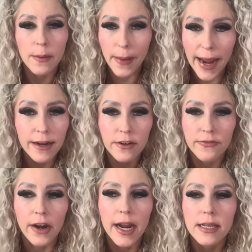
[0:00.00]

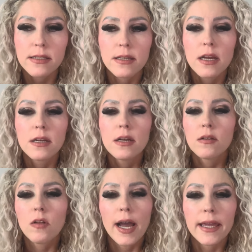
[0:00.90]
paraphrased.
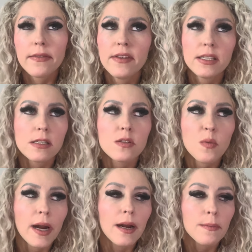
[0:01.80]
Like, this is
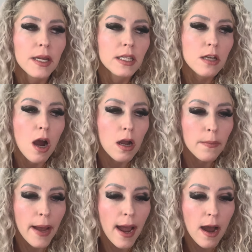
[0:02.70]
where I'm going to talk
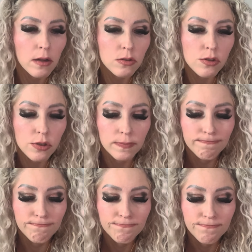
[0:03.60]
about
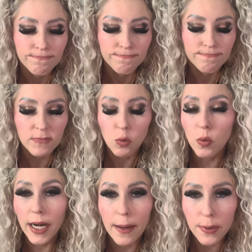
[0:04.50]

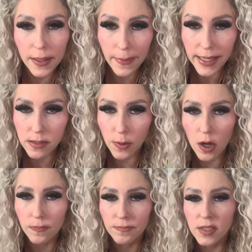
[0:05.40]
when I play
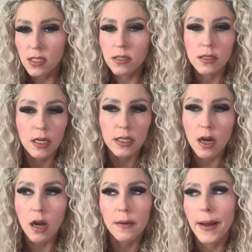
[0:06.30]
baseball. This is going to
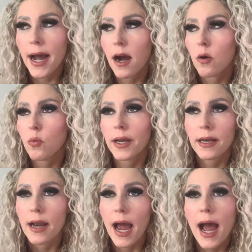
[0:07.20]
talk about
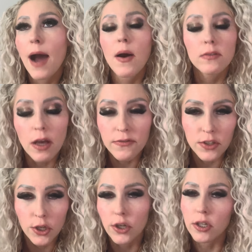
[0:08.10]
how I love
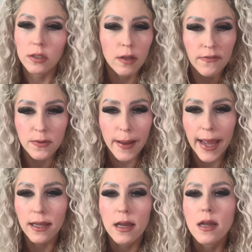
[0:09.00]
to cook or love to bake.